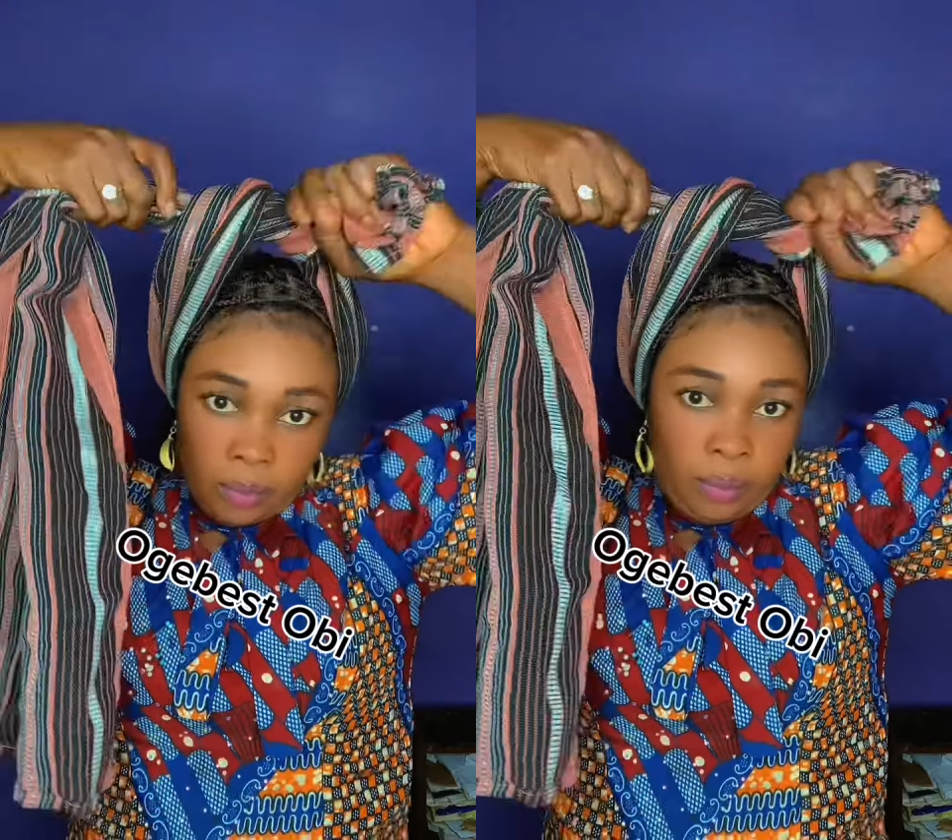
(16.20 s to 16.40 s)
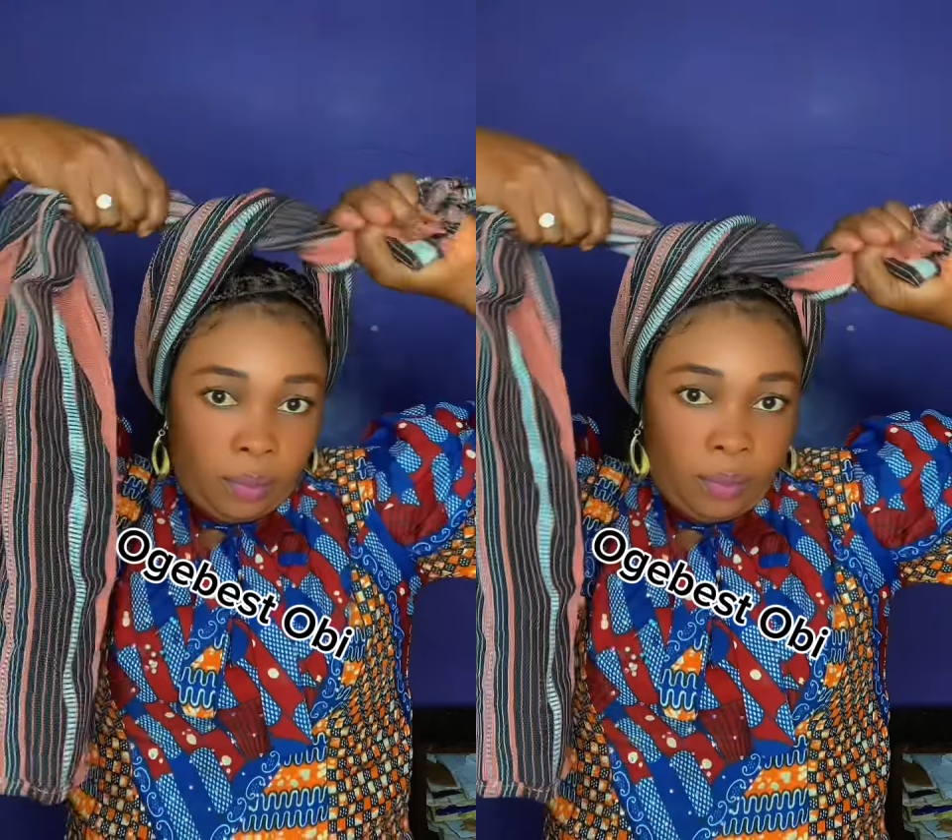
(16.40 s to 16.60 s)

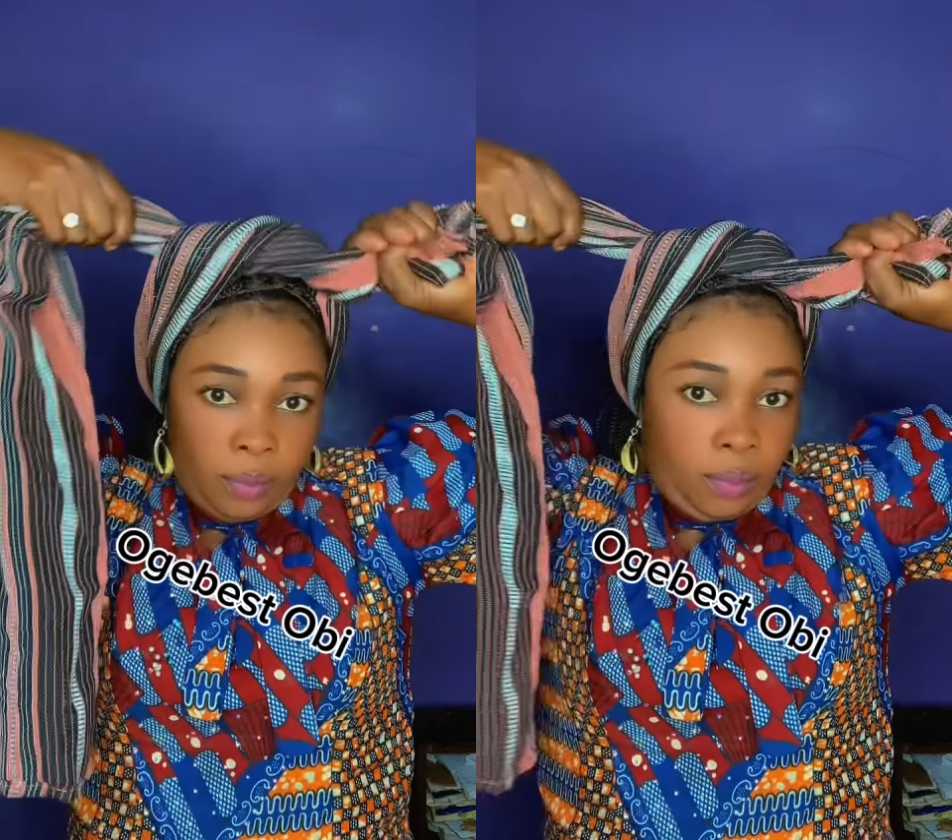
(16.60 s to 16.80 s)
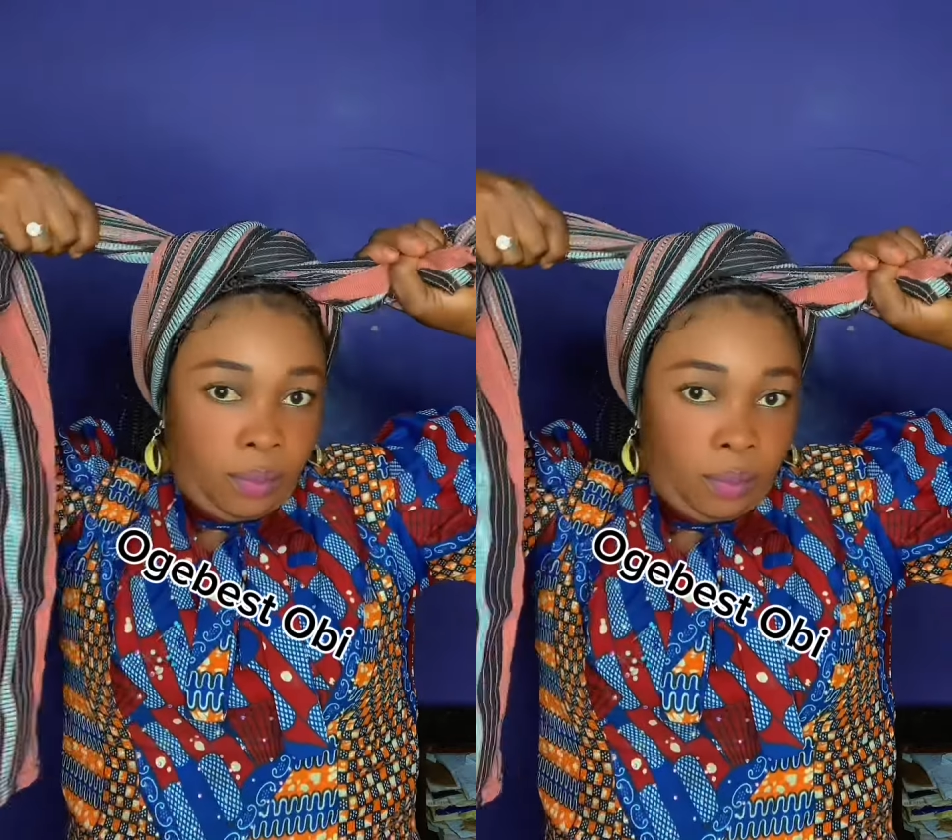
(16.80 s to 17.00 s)
I'm
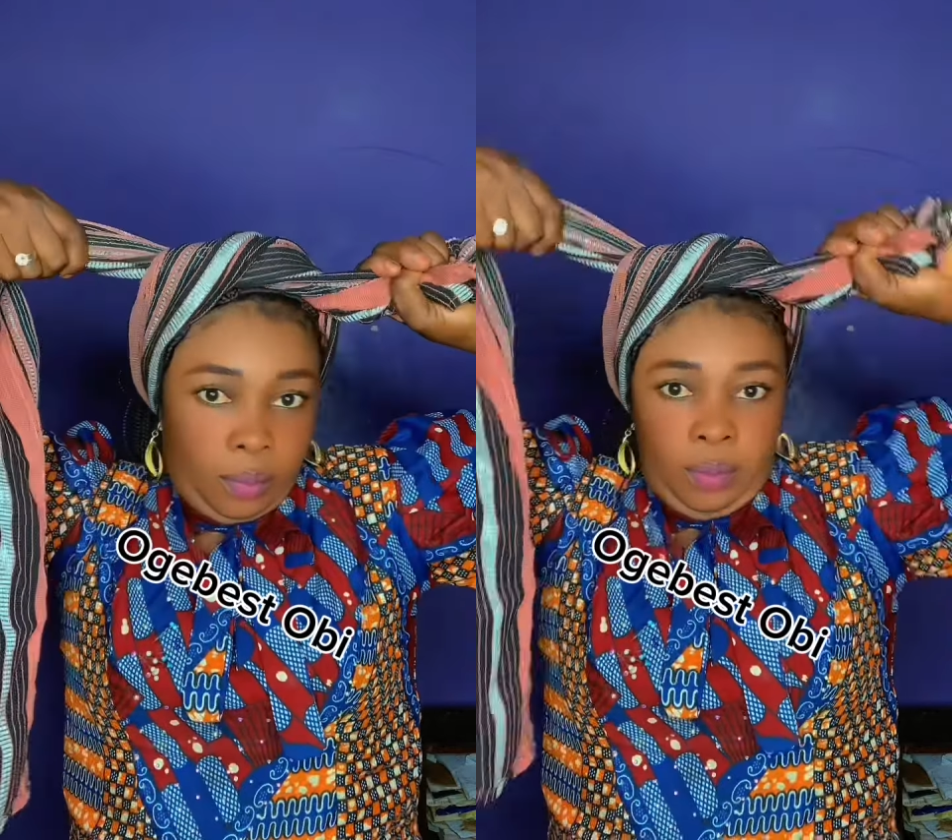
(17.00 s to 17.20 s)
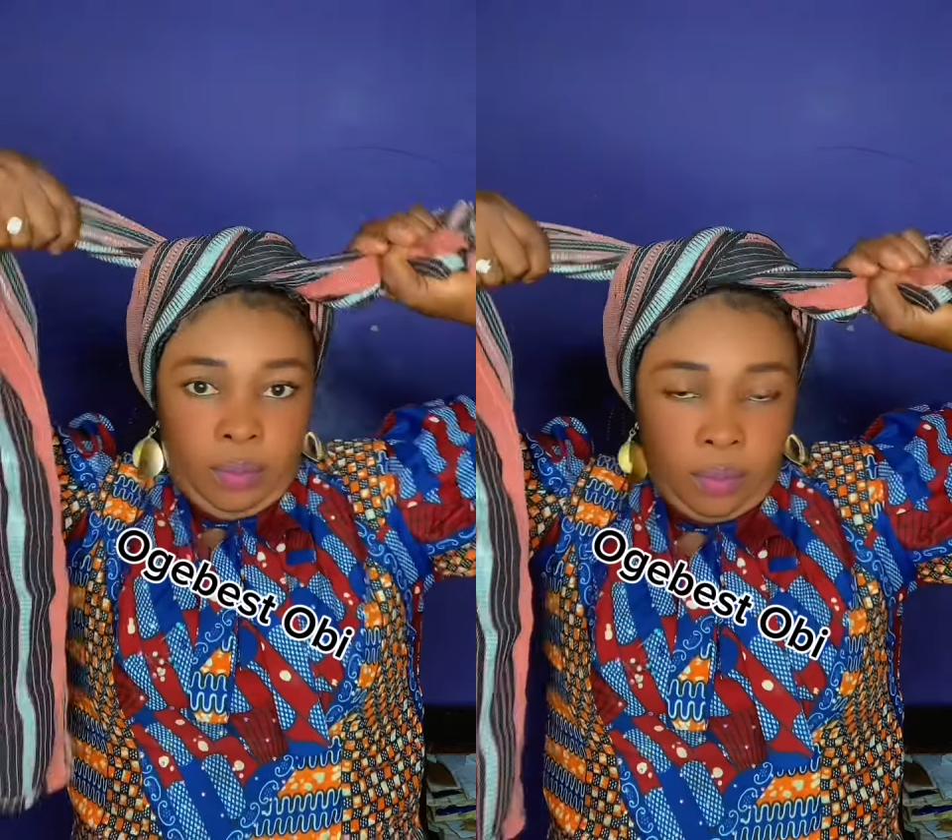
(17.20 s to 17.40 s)
using the
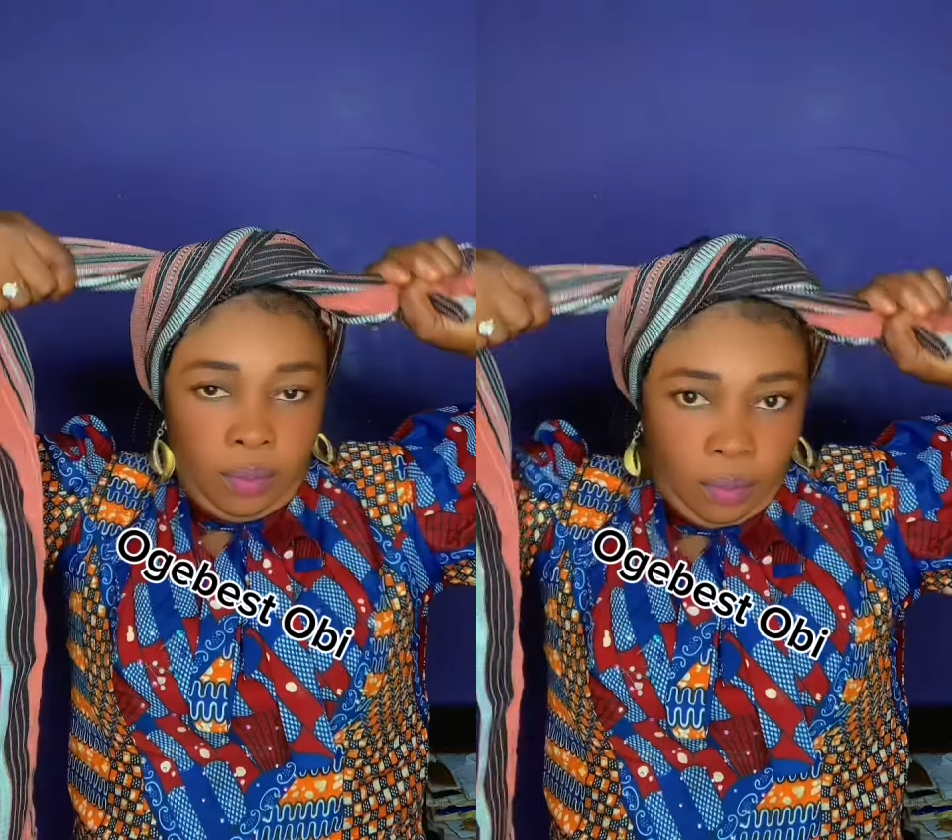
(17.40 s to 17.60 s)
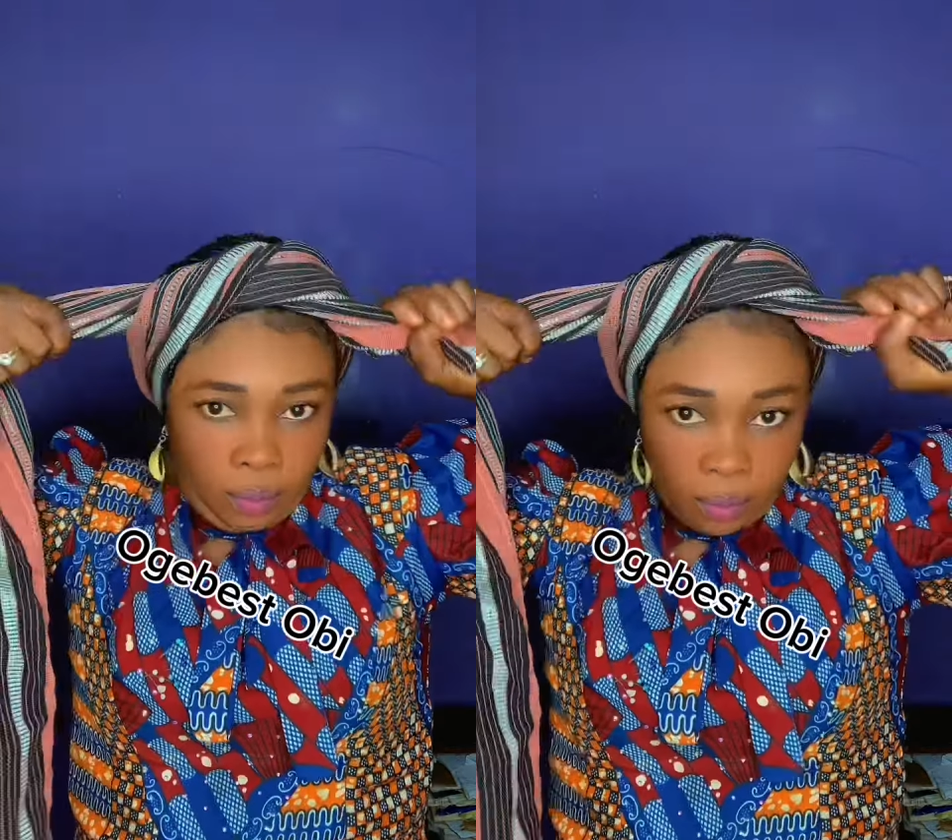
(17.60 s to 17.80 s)
30
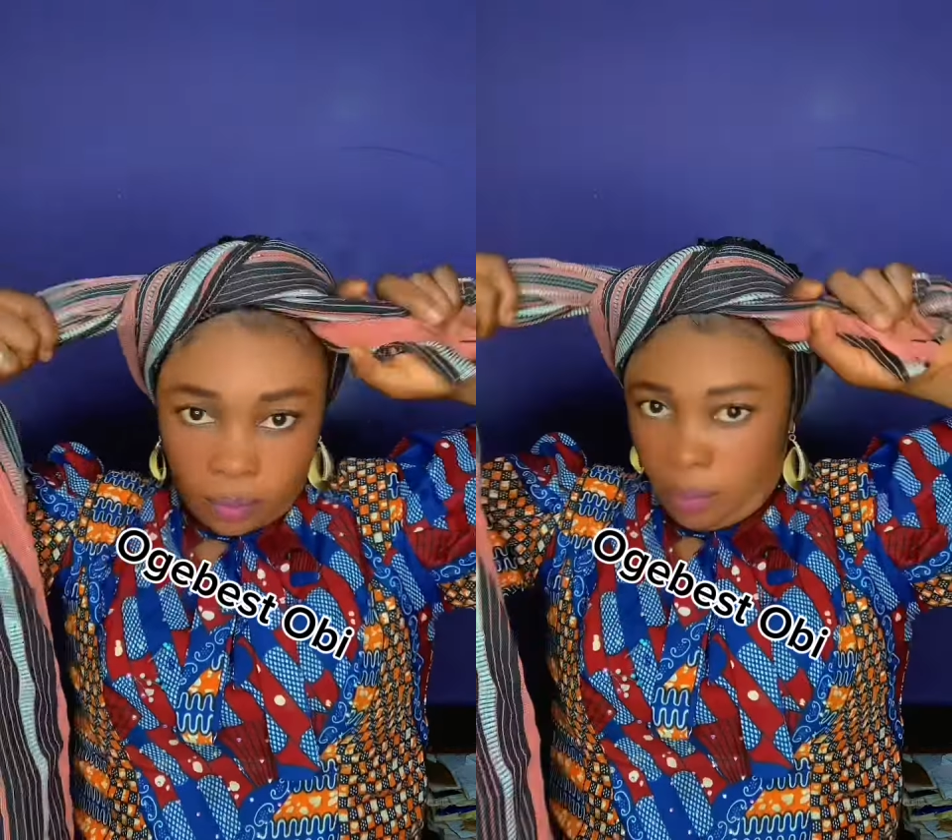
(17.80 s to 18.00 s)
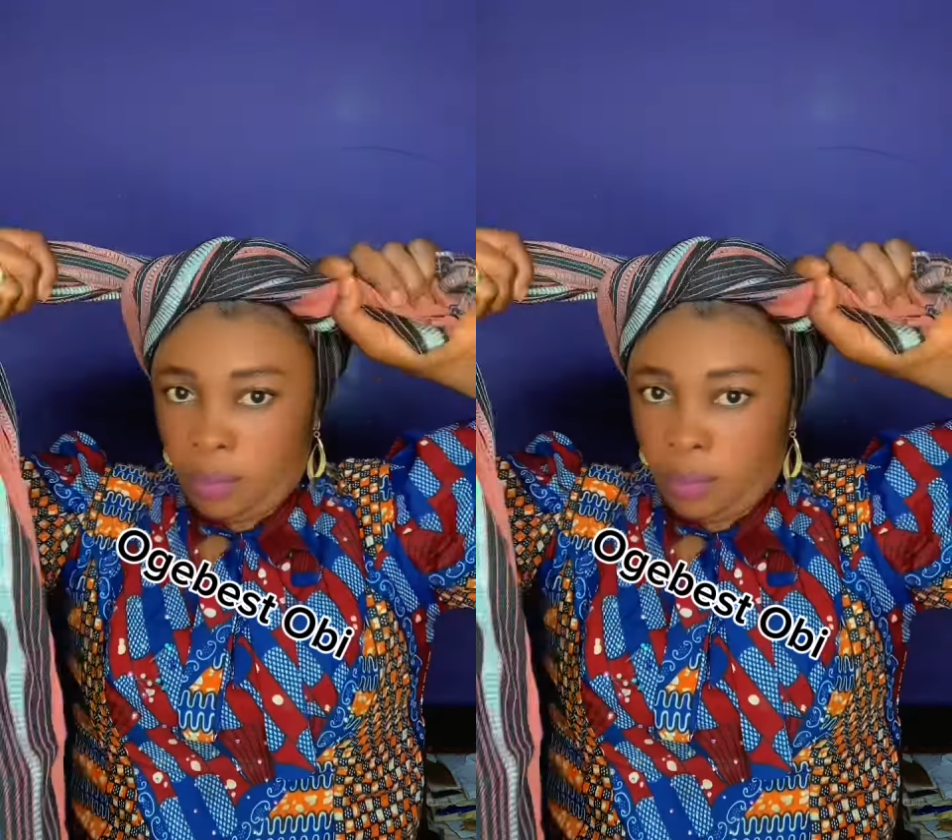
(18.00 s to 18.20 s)
to
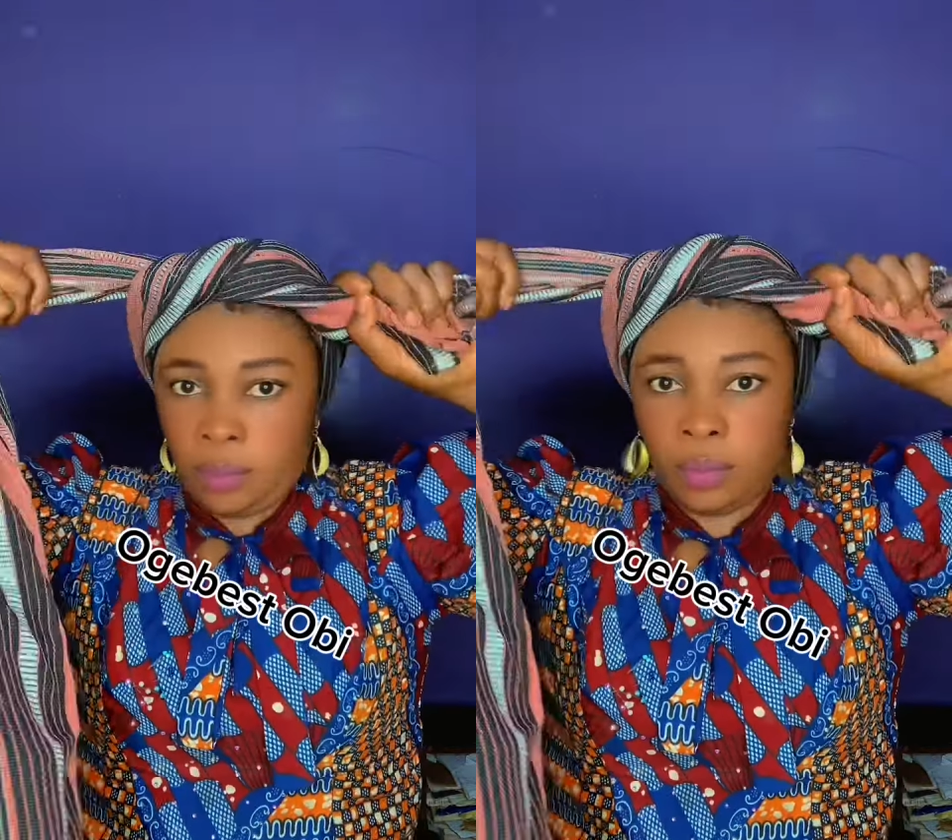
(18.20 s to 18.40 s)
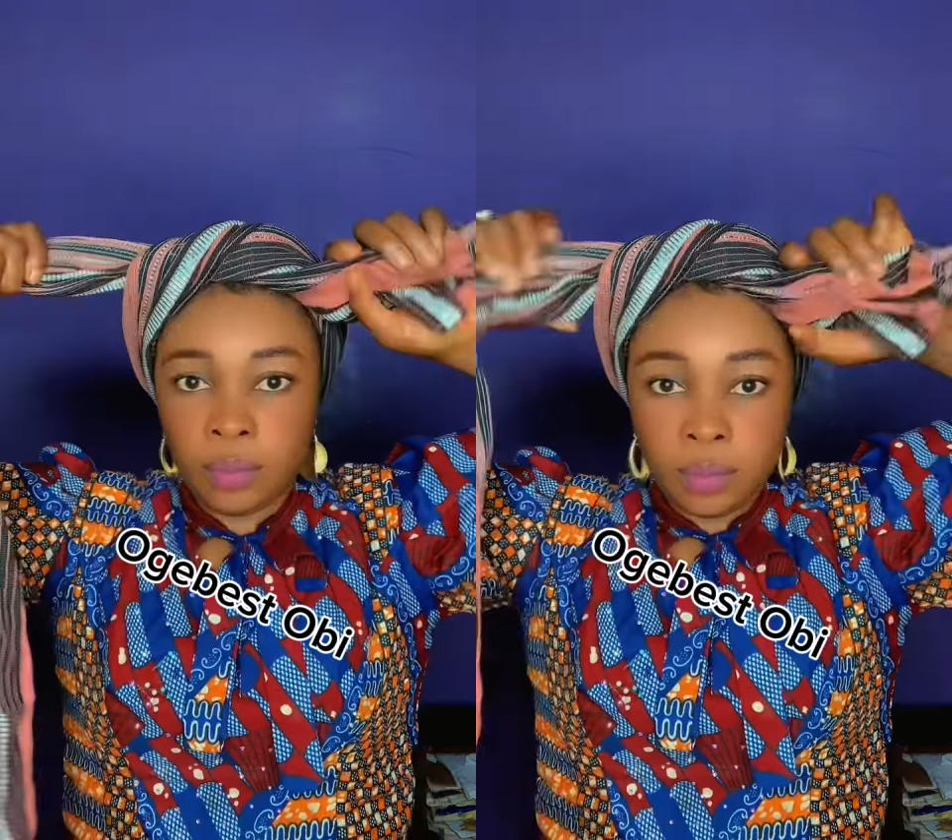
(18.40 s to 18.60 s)

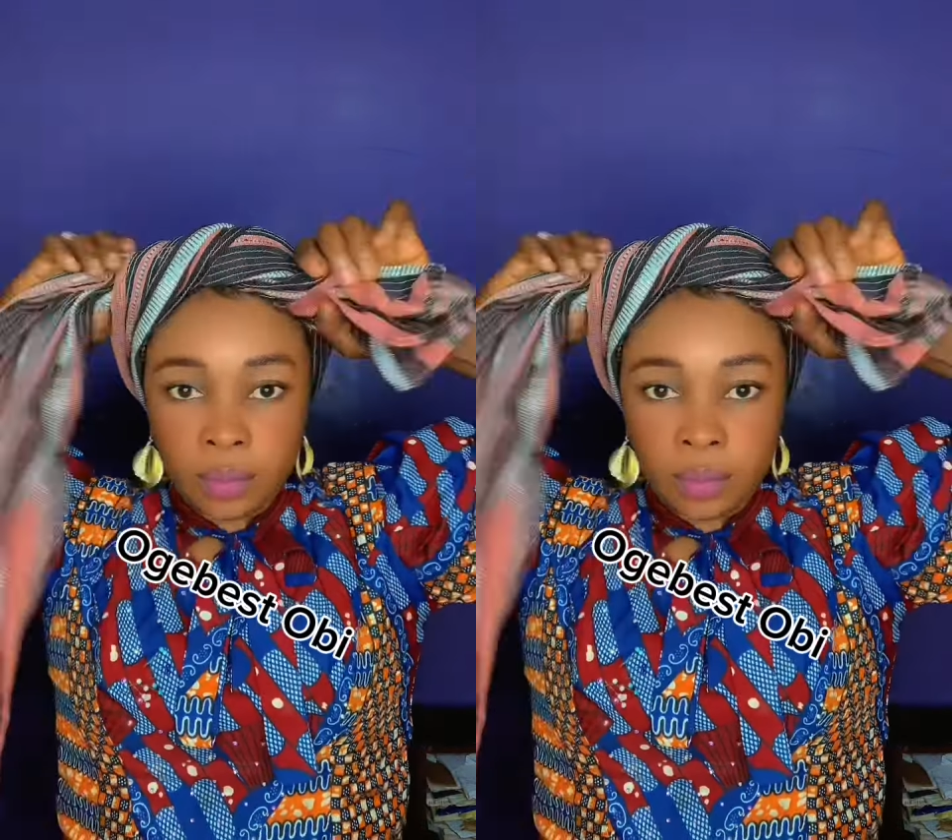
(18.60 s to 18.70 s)
tie.